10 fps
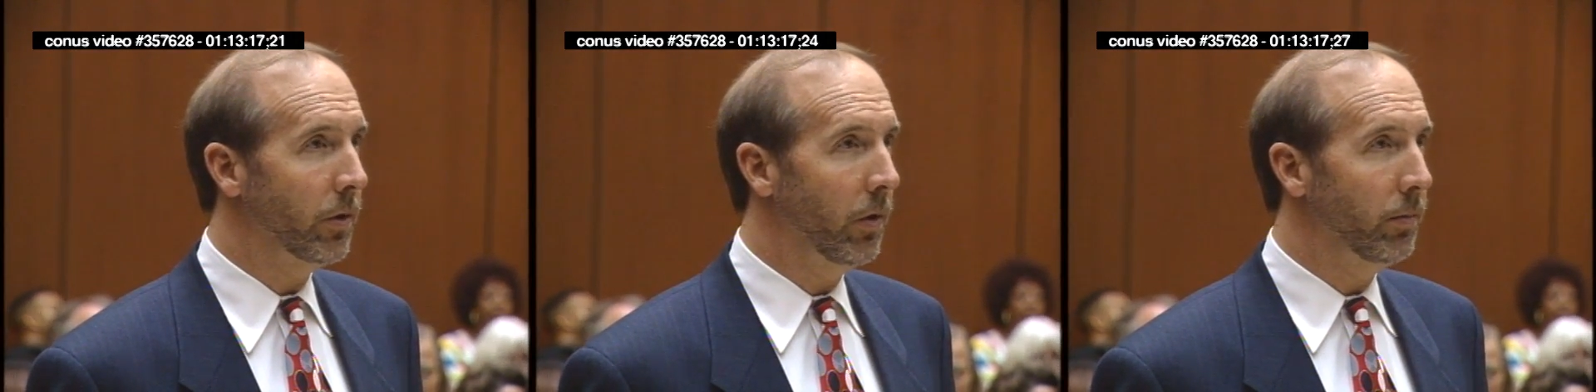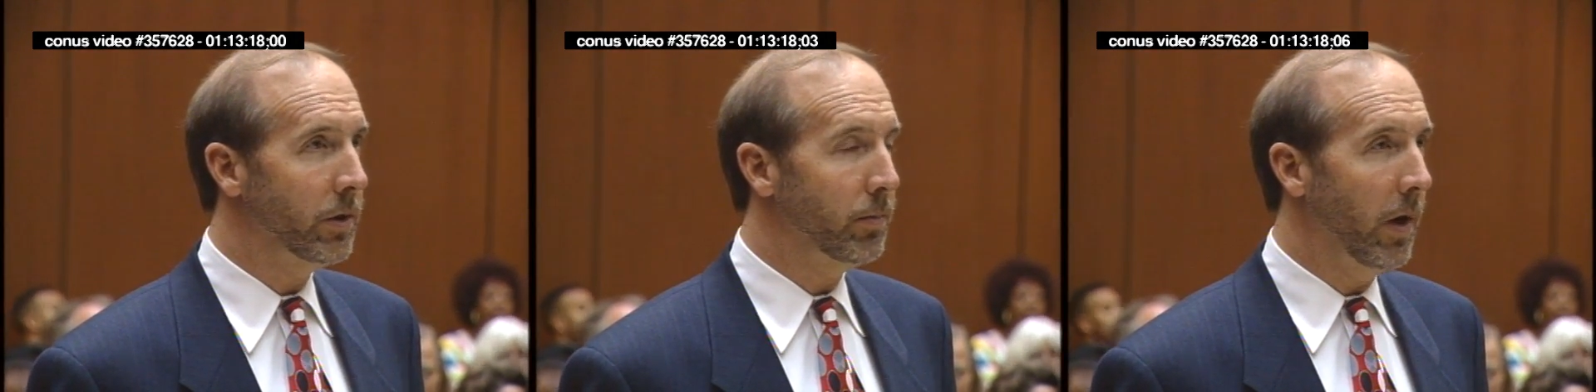
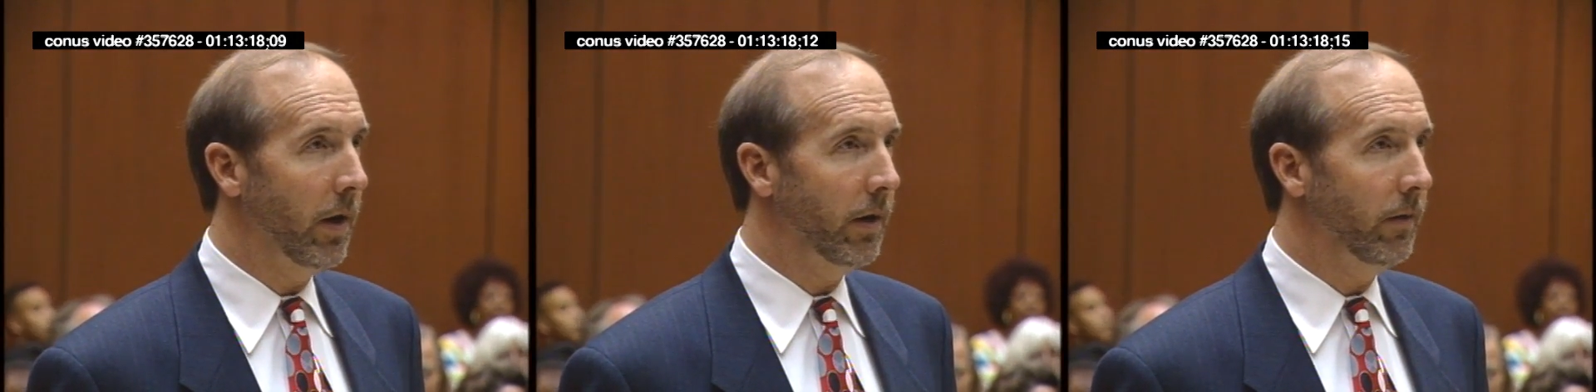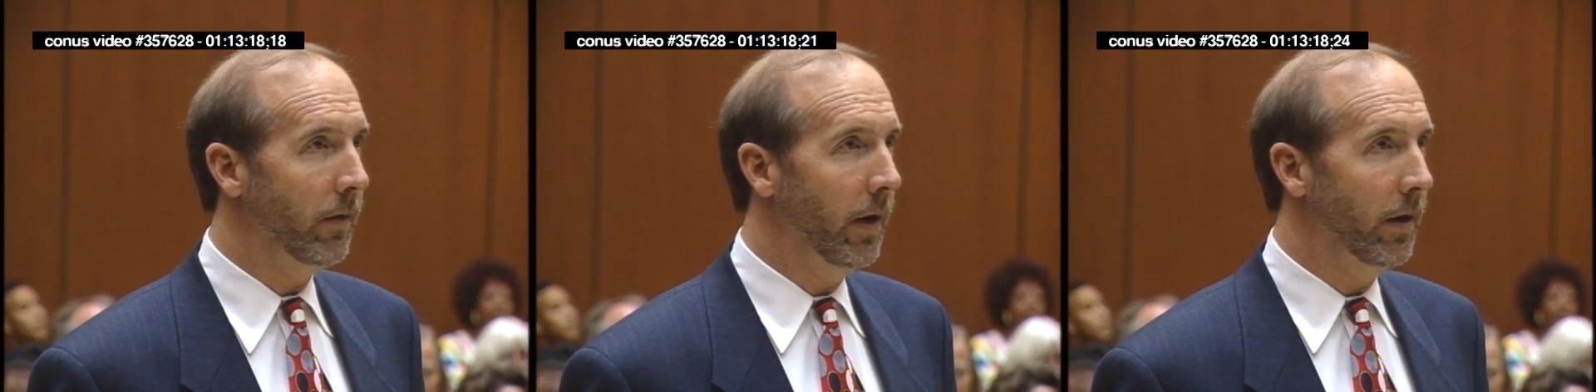Goldman's body
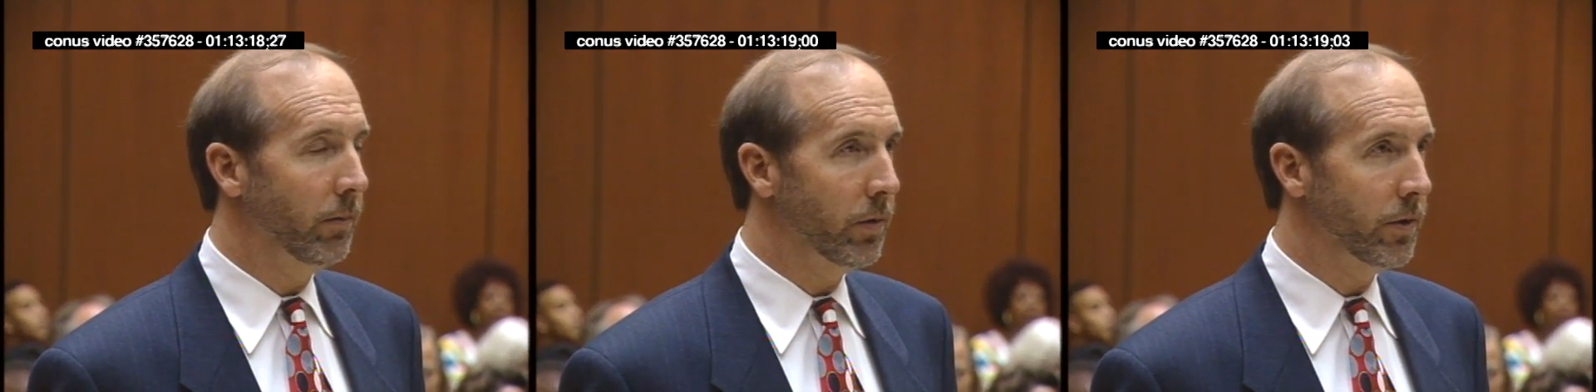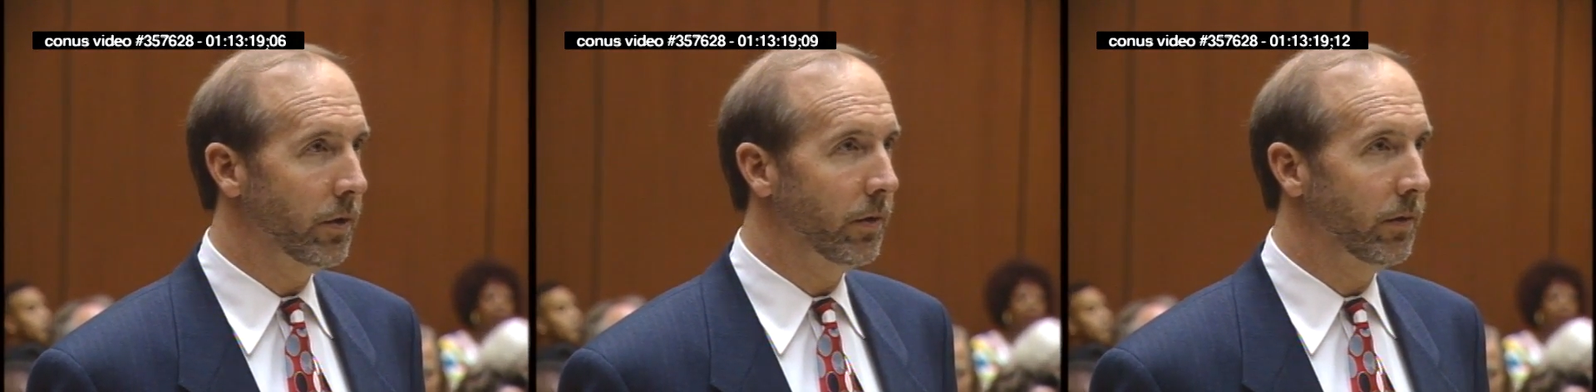and
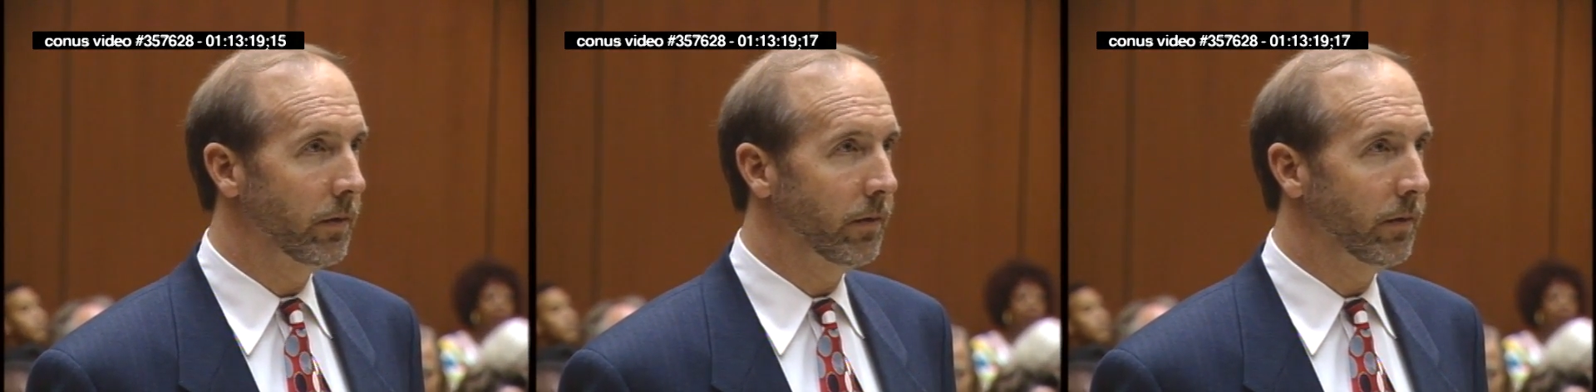preserved?